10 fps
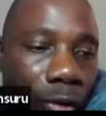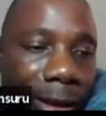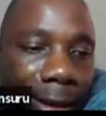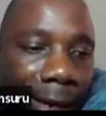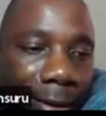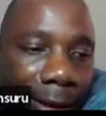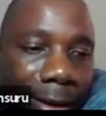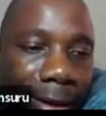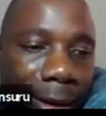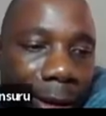see now
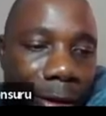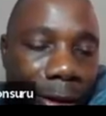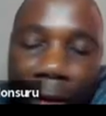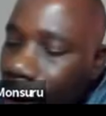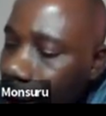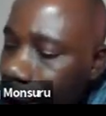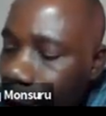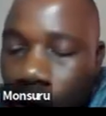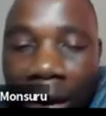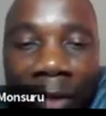is, do
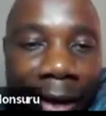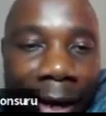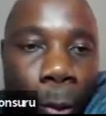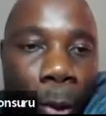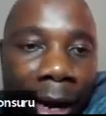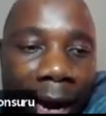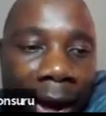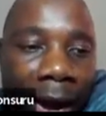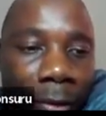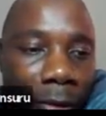you have a
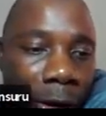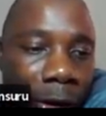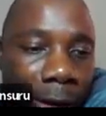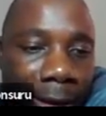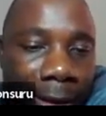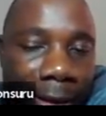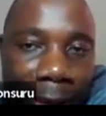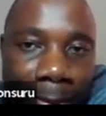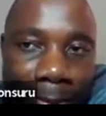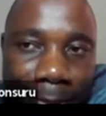WinR on your
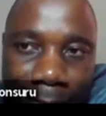system?